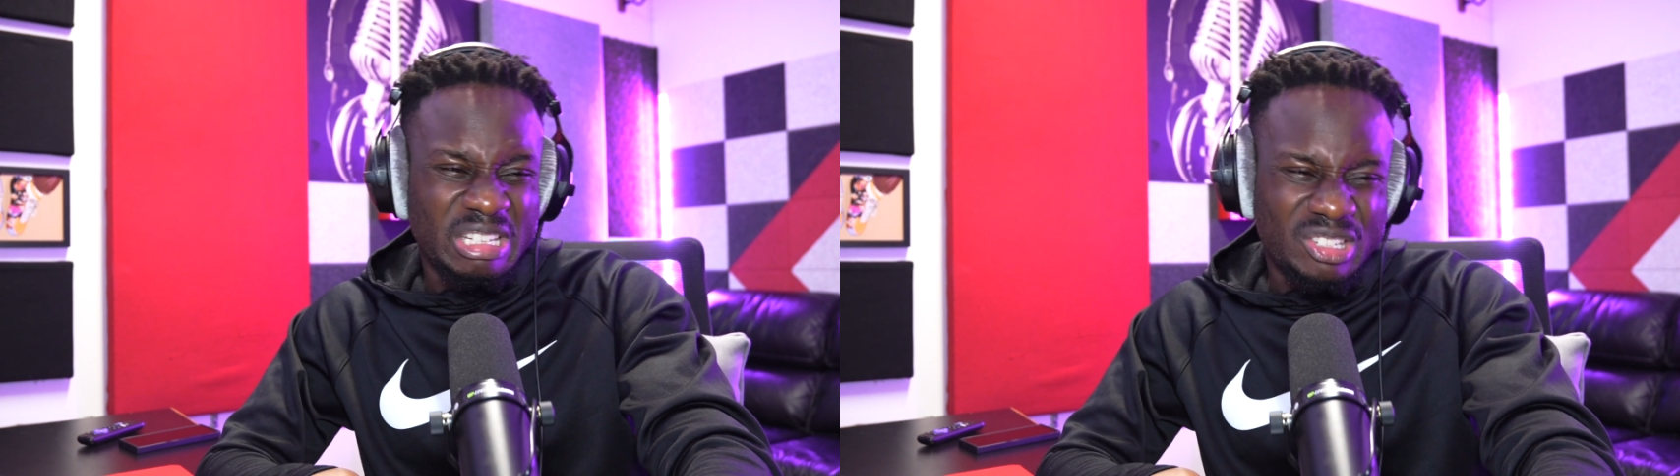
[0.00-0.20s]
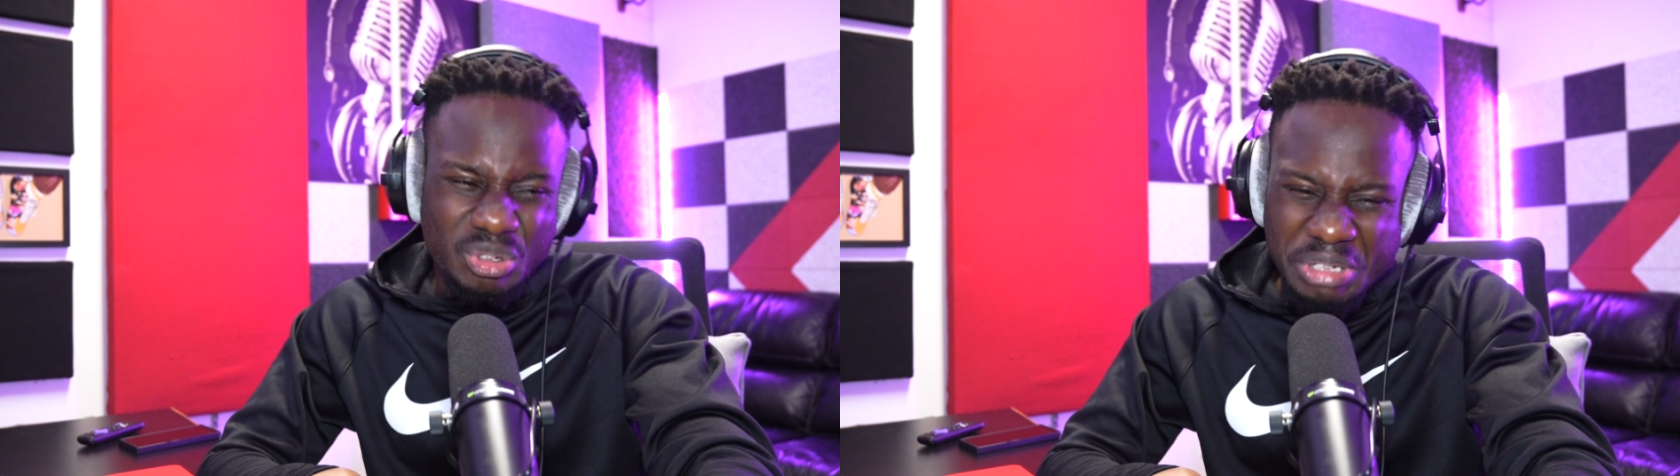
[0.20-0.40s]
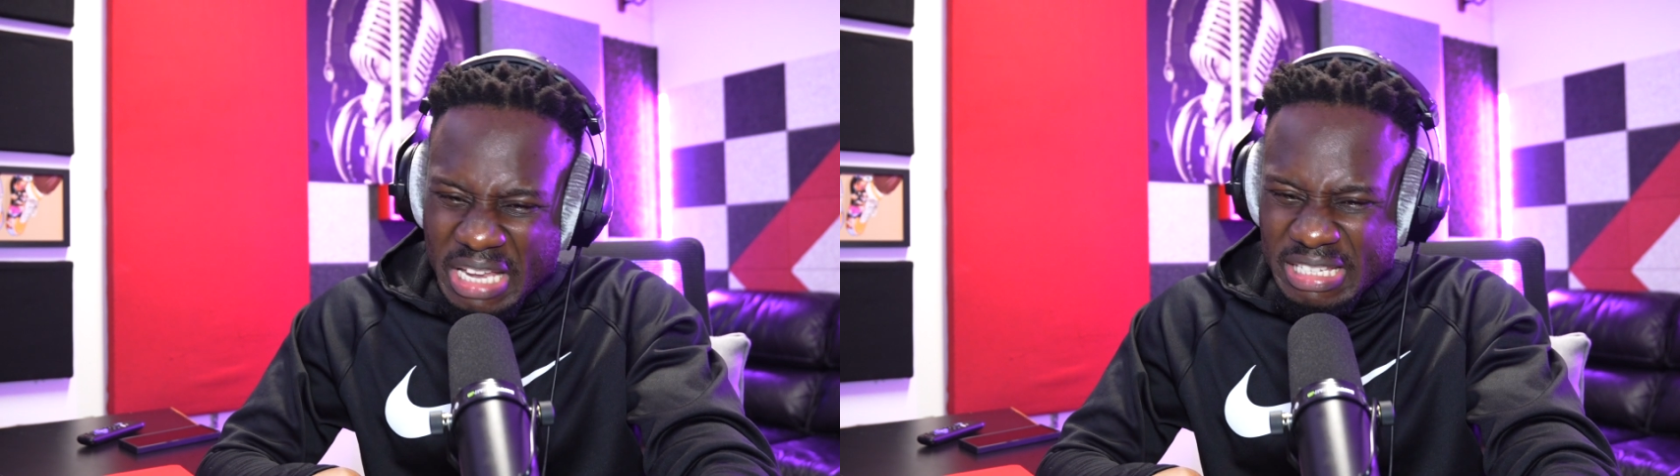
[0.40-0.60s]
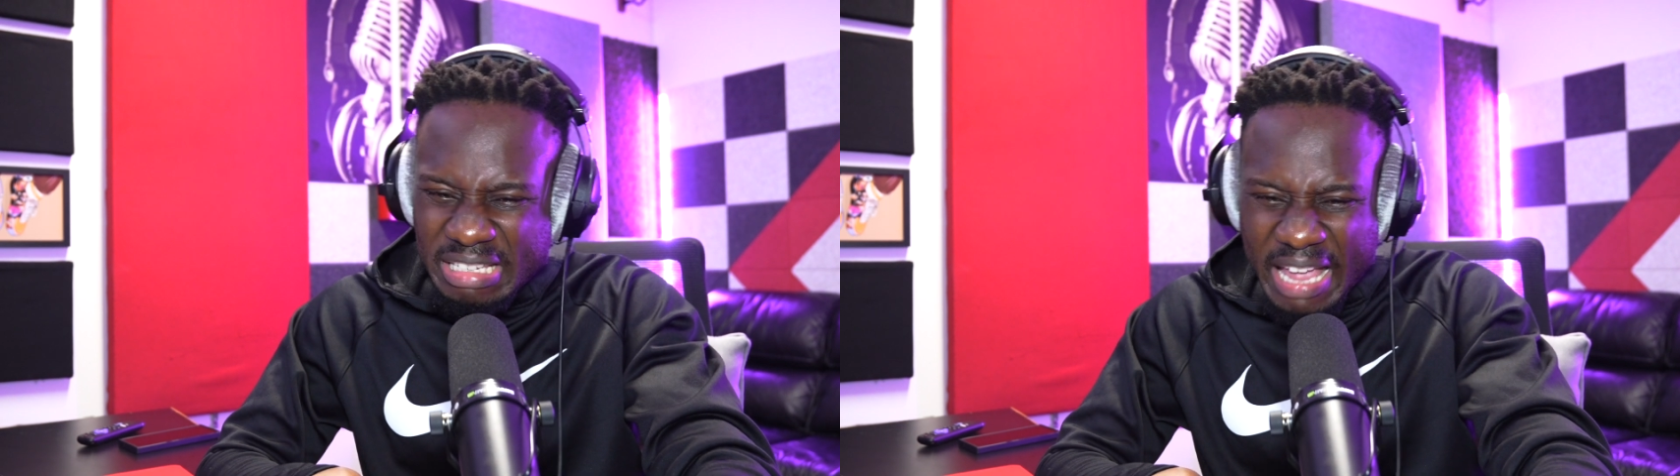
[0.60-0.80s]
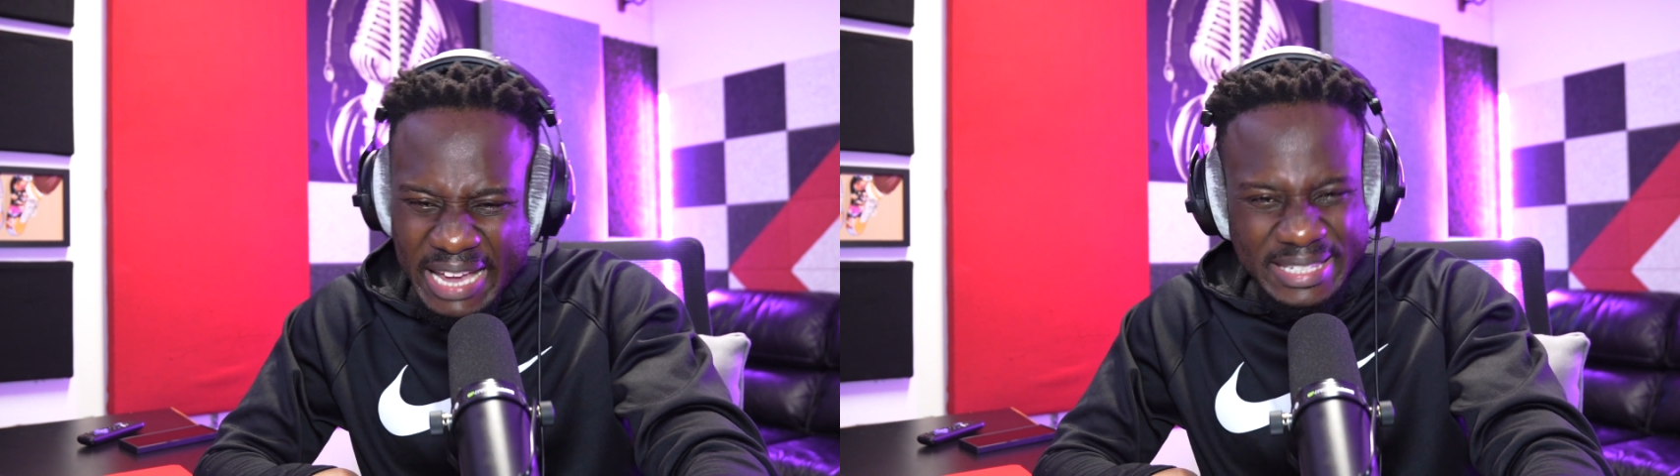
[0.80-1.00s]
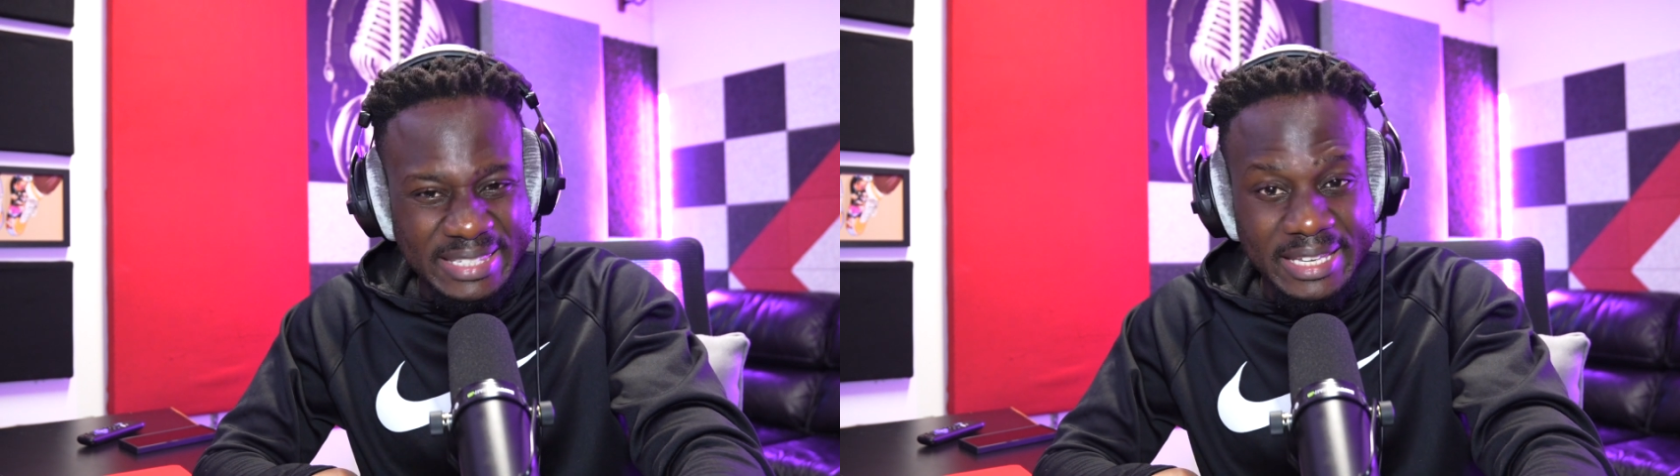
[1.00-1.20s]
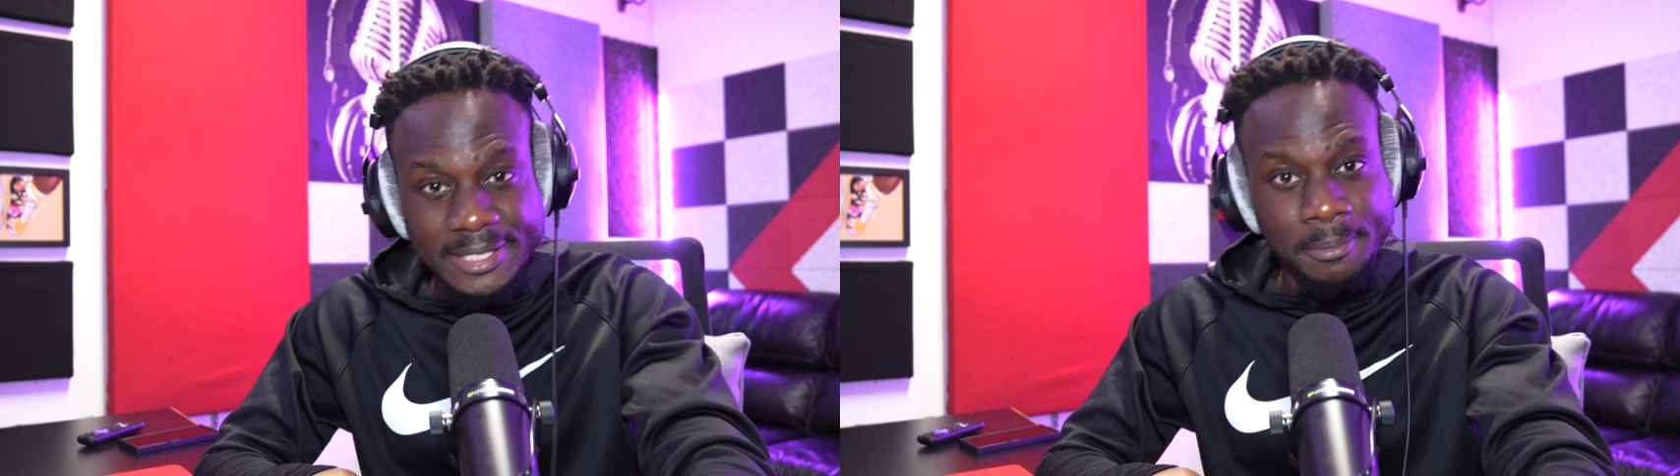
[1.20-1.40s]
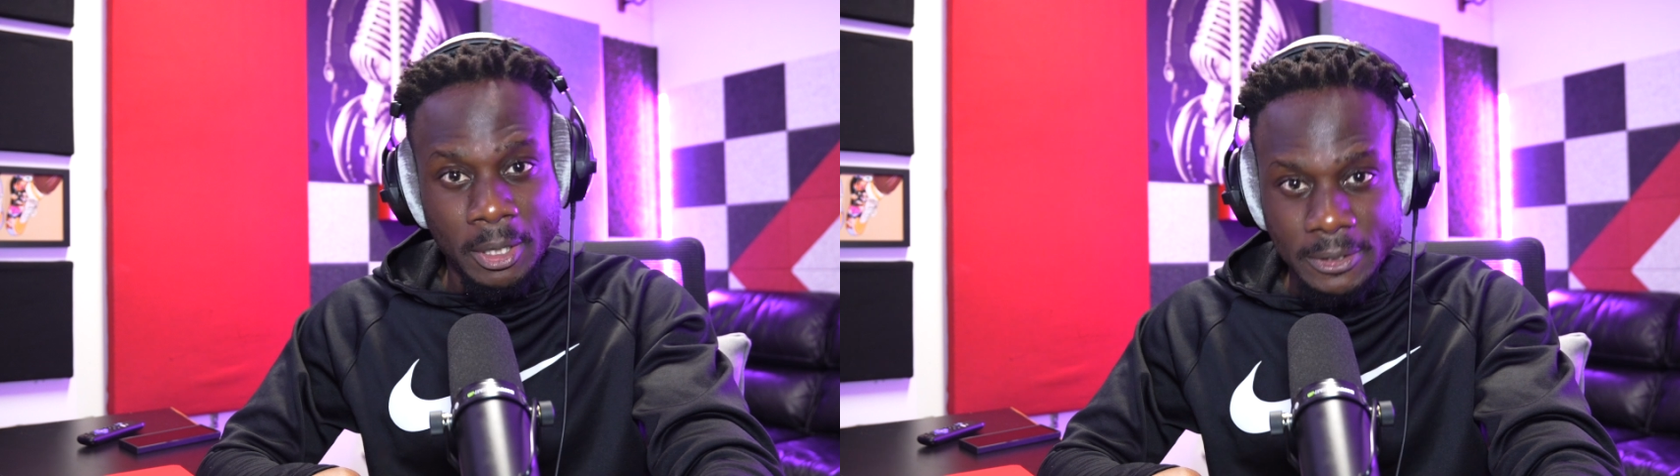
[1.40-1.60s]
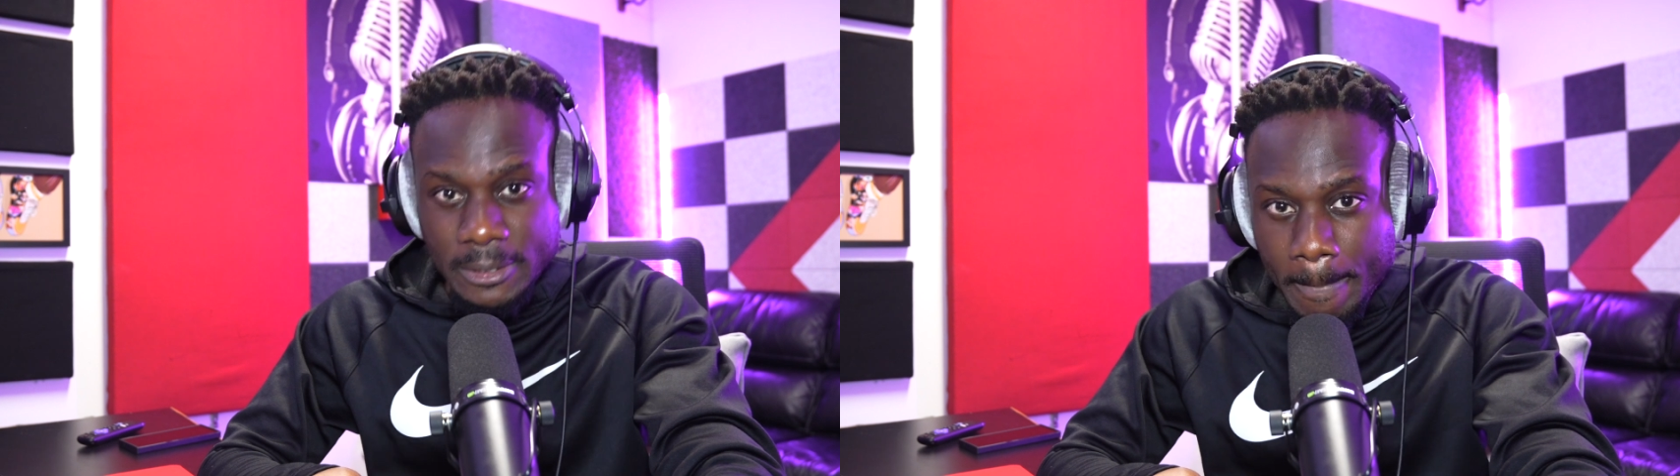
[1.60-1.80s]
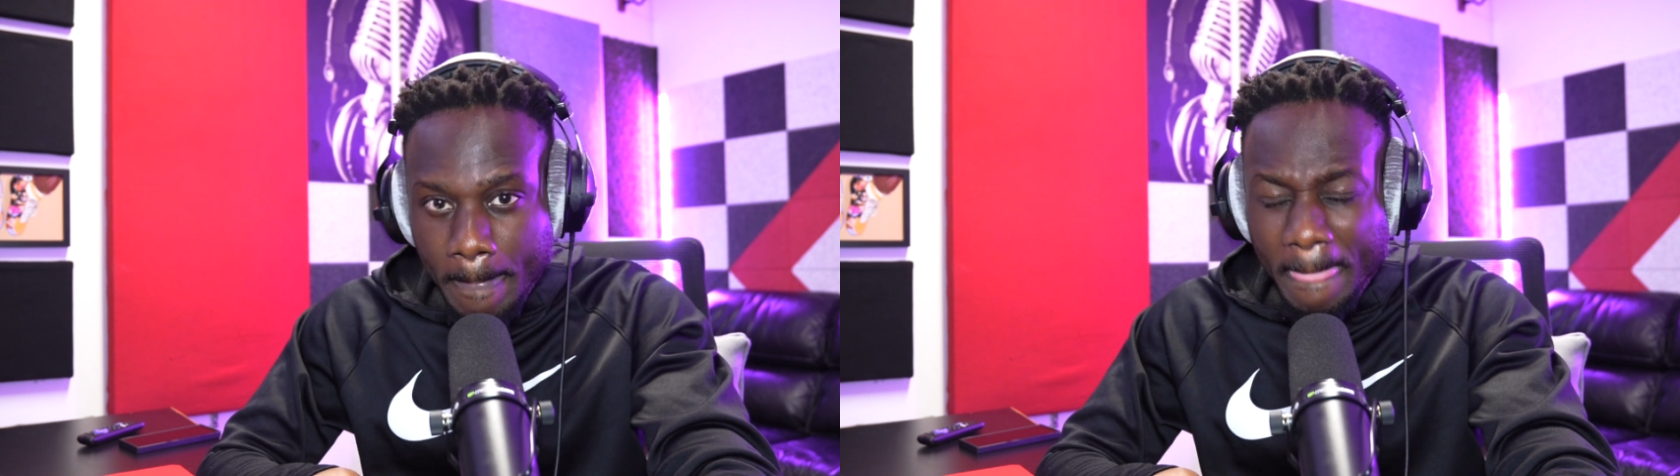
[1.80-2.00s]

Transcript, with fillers: so that's like six months.